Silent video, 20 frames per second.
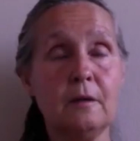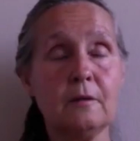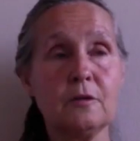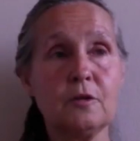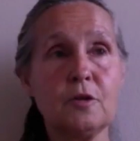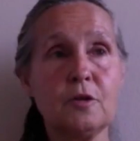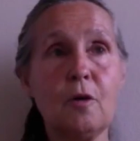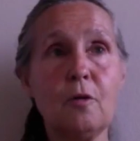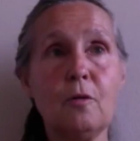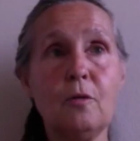
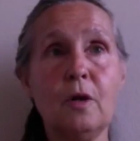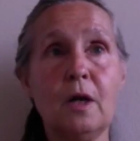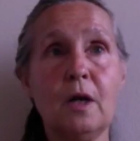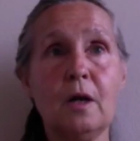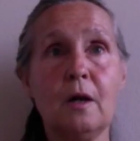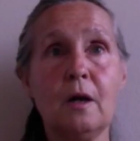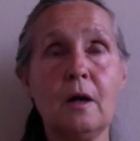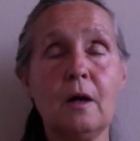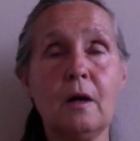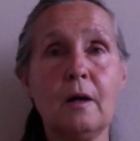So
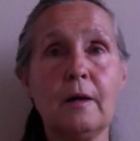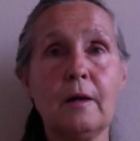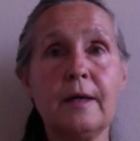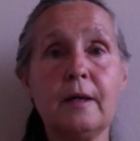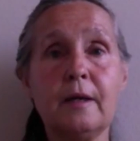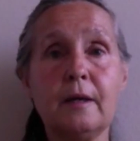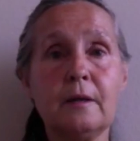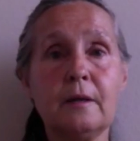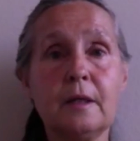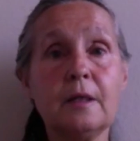
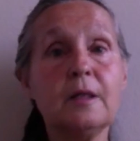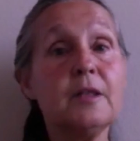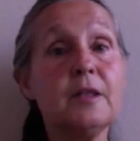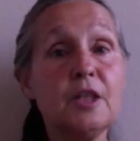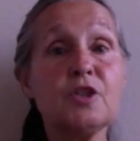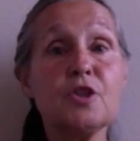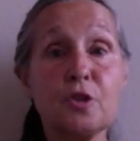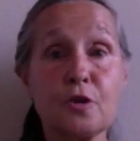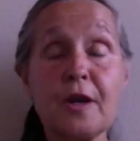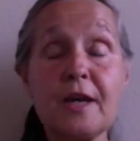
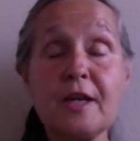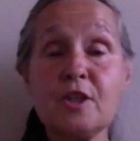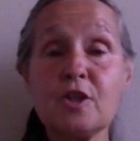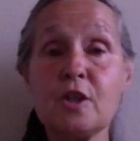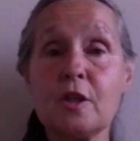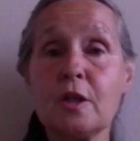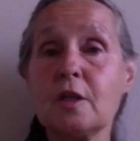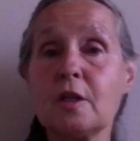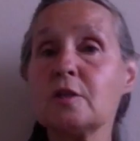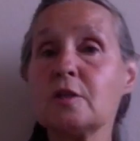
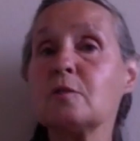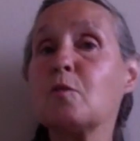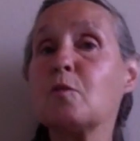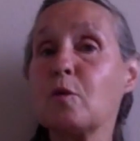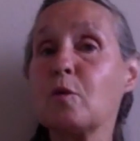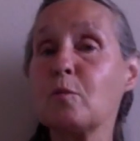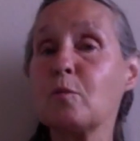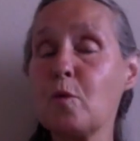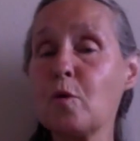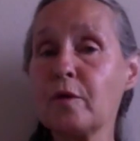integration is
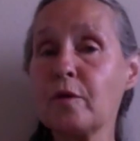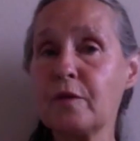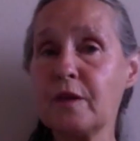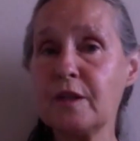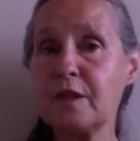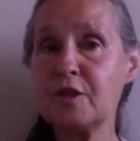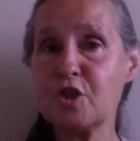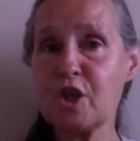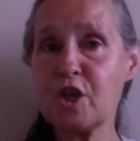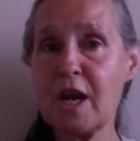more important
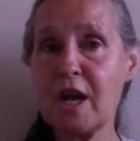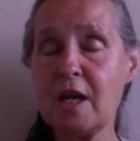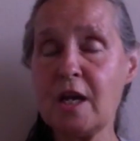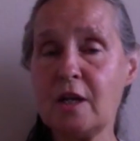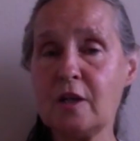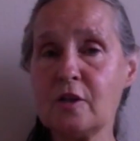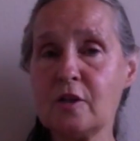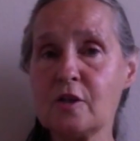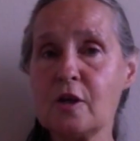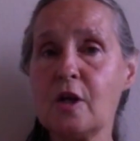than
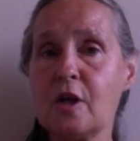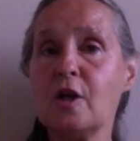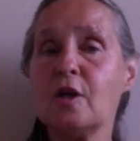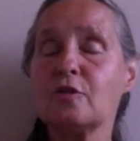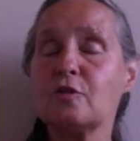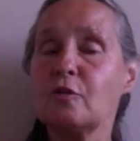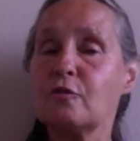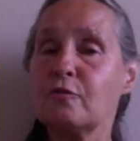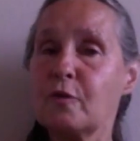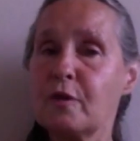change.
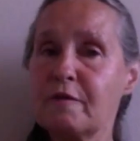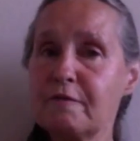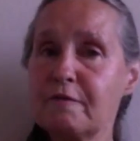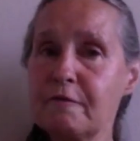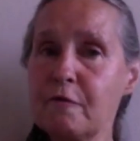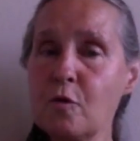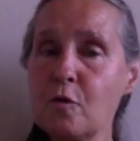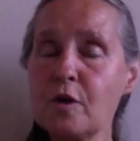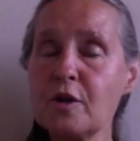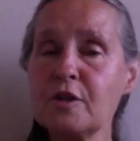So if we
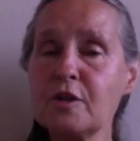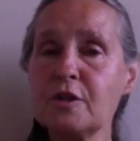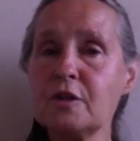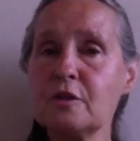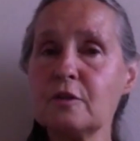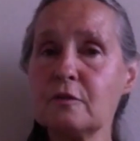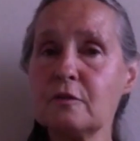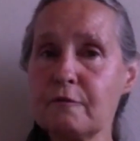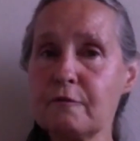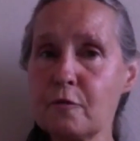
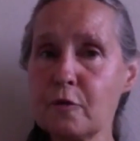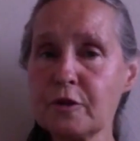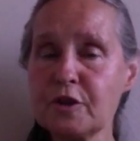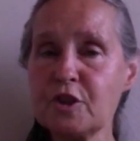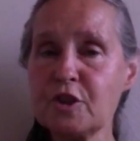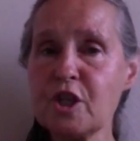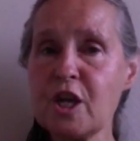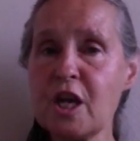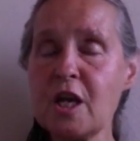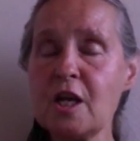force
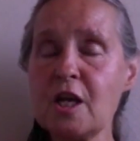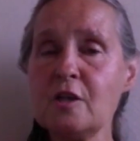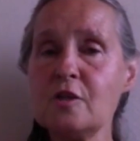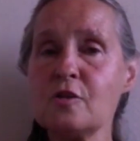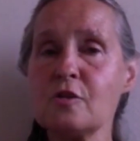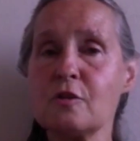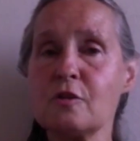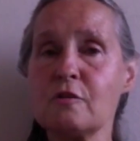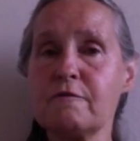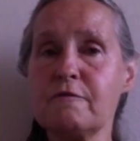
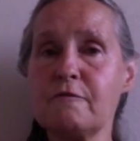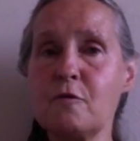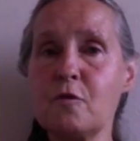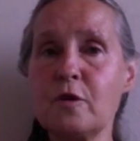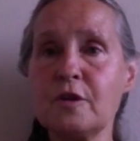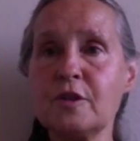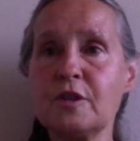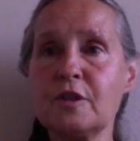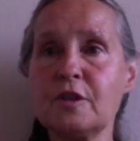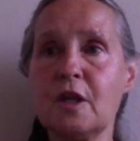change or
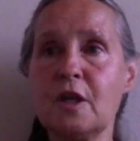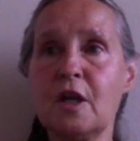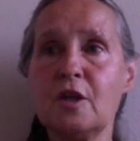force